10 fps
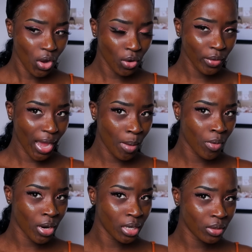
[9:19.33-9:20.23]
on
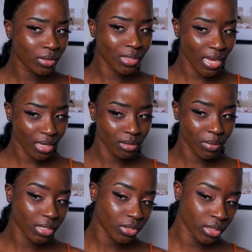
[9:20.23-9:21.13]
camera it looks like it's
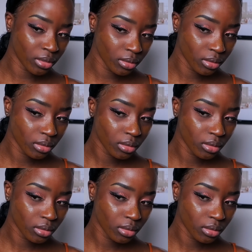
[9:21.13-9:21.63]
matching.